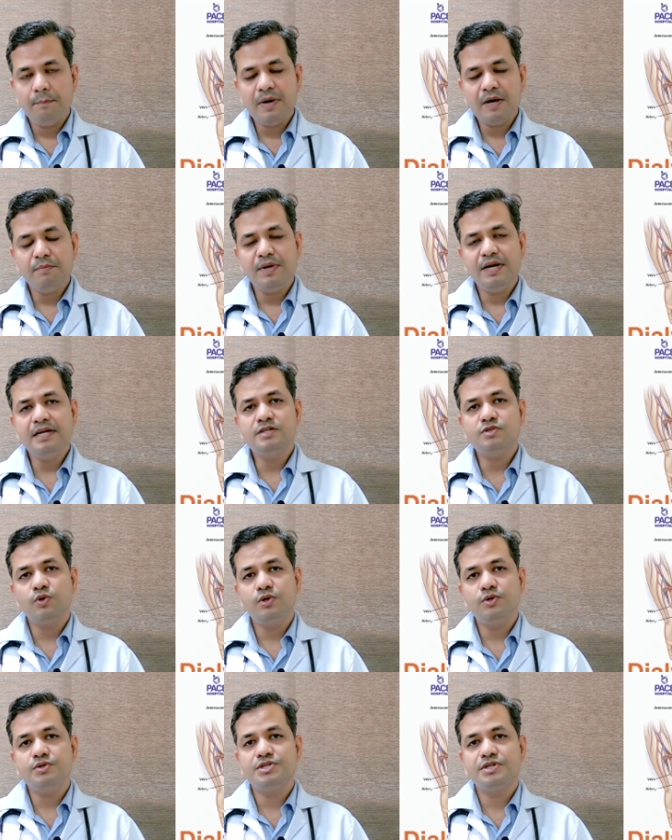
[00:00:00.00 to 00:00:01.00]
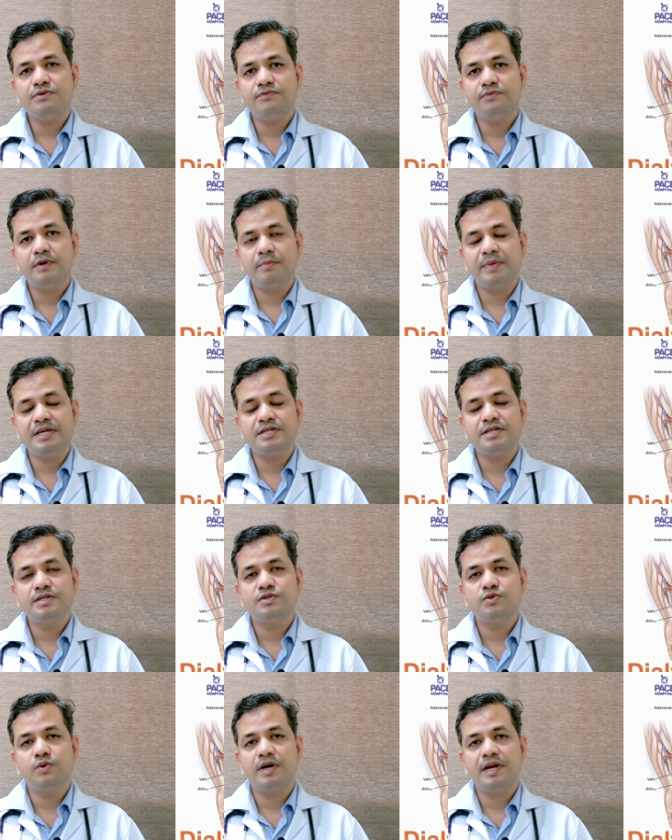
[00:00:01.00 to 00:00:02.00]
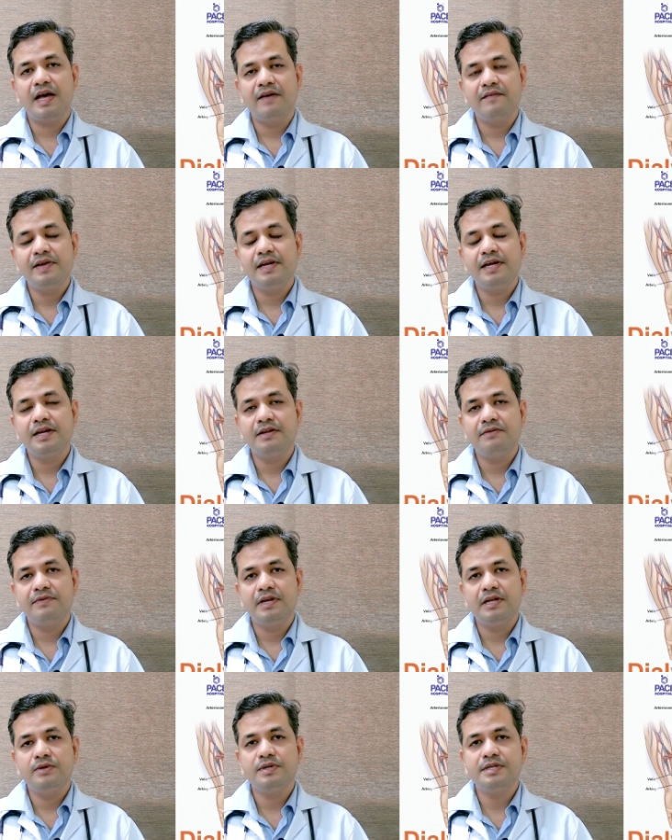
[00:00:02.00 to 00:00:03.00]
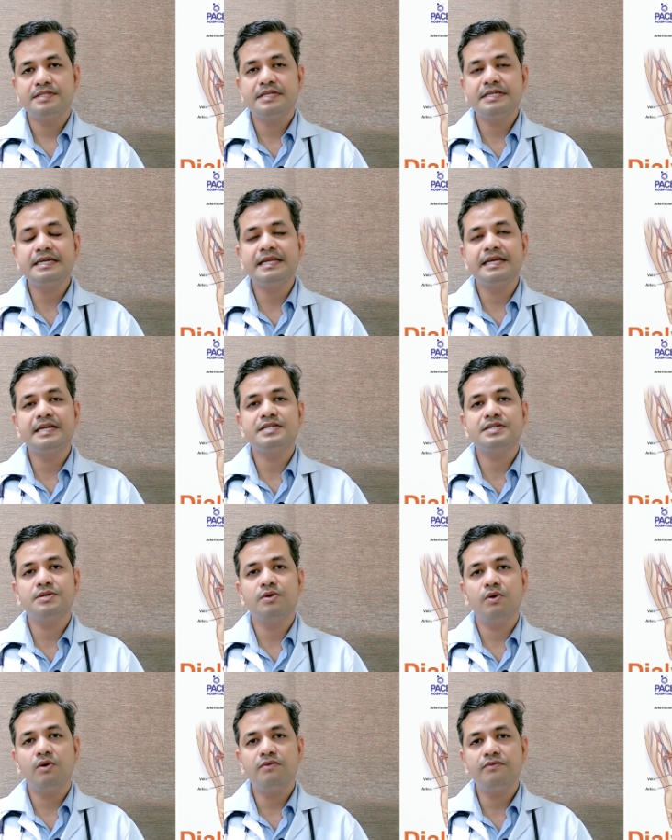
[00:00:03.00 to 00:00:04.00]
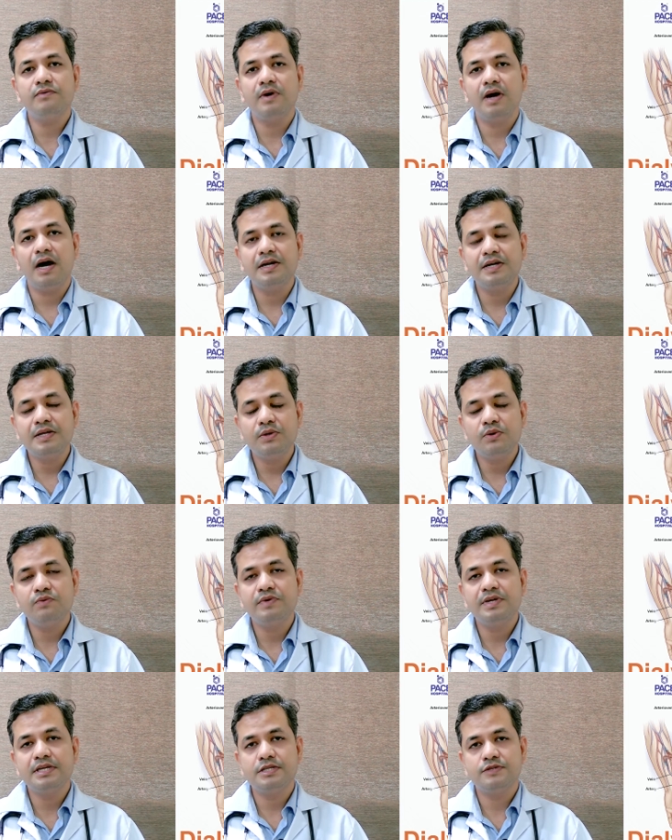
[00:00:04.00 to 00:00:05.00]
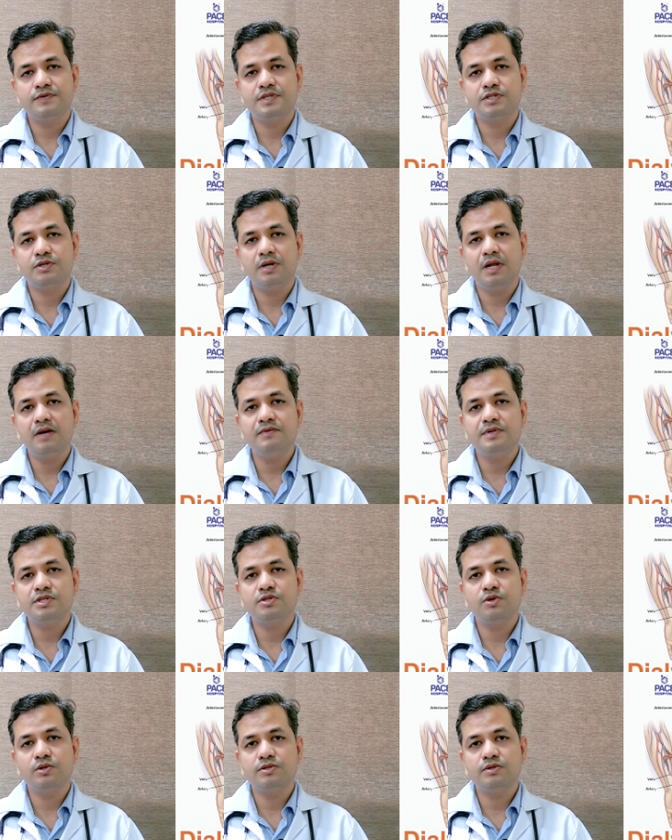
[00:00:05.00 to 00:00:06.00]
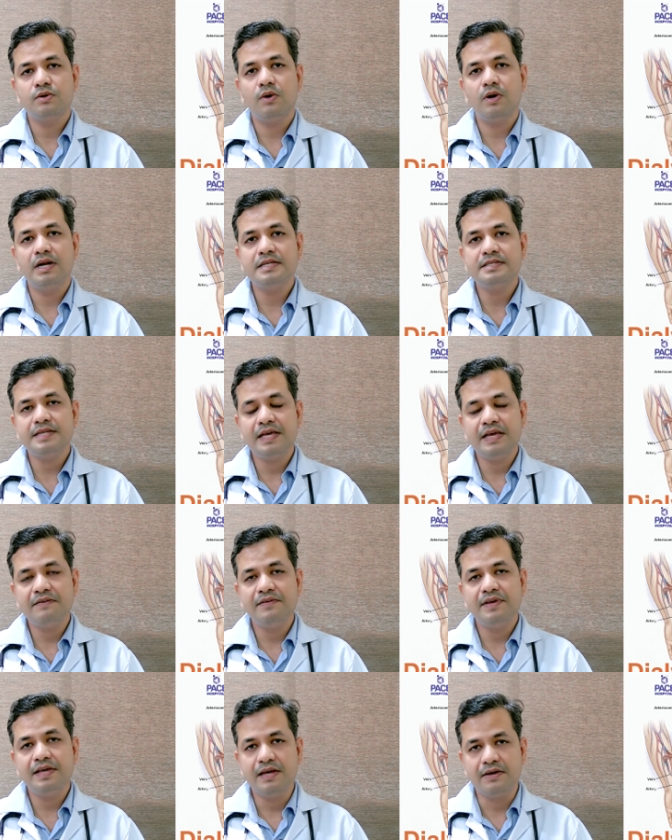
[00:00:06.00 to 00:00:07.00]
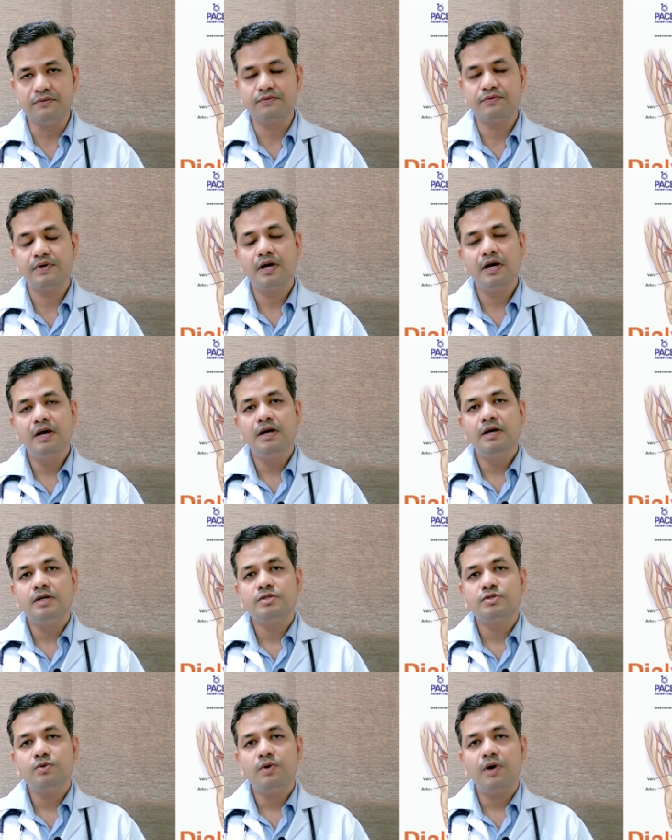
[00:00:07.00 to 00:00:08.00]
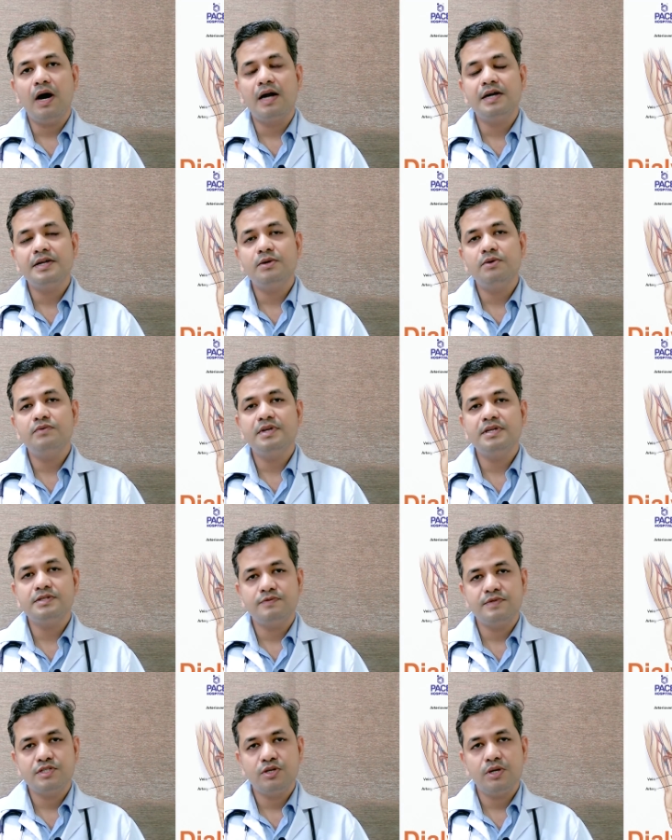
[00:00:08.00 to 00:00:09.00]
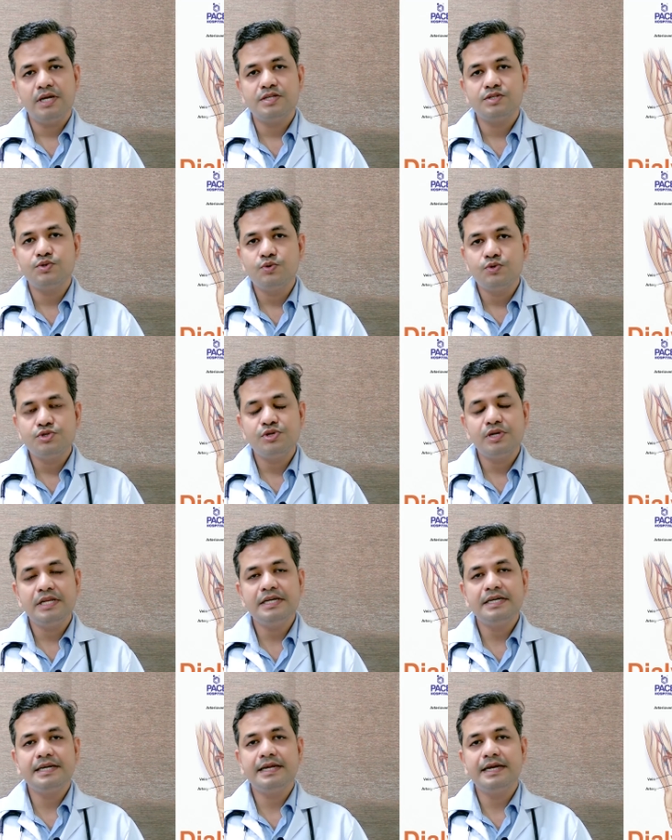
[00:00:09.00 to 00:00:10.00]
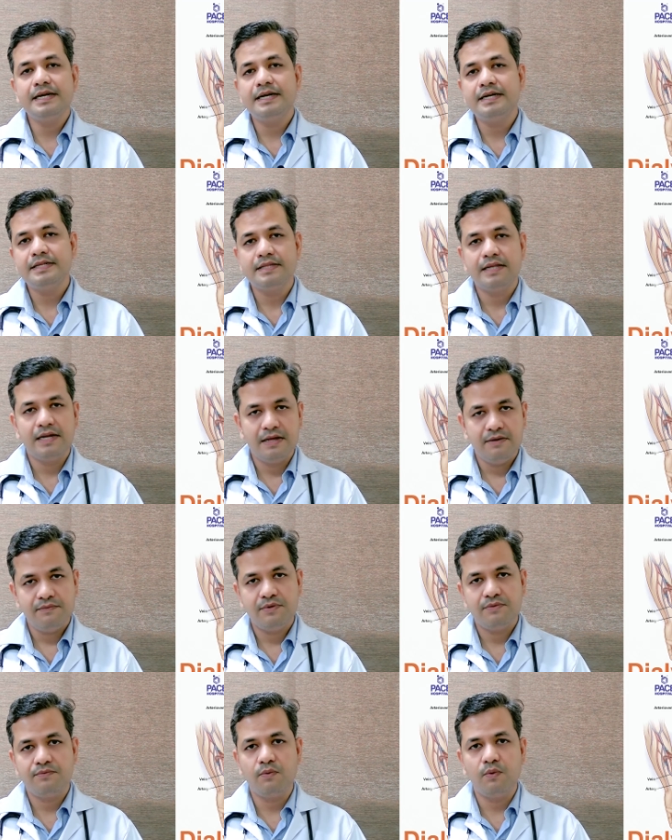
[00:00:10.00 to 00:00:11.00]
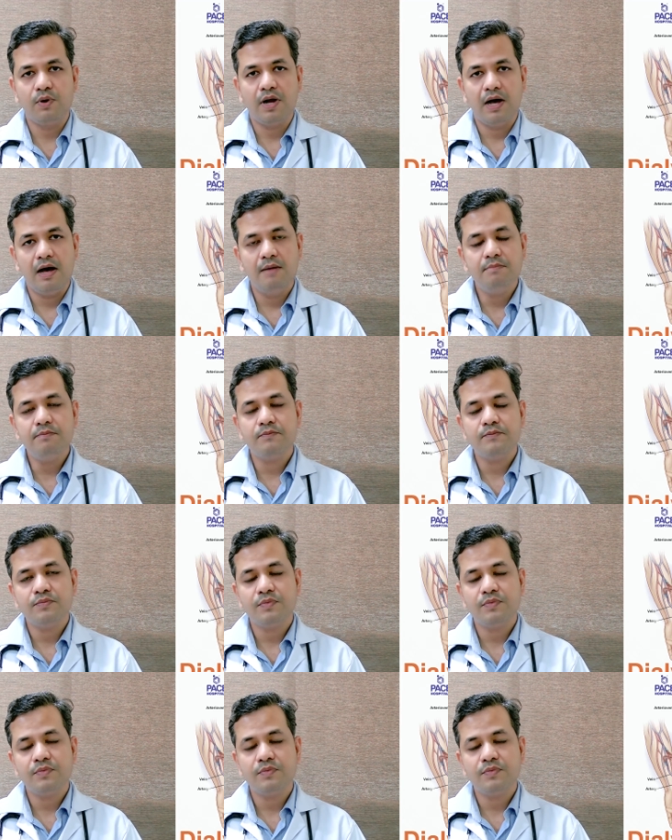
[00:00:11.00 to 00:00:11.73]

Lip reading: permanent solution for patients who are having kidney failure is the creation of arteriovenous fistula, which is also called as AVF. So arteriovenous fistula is usually created in the left forearm,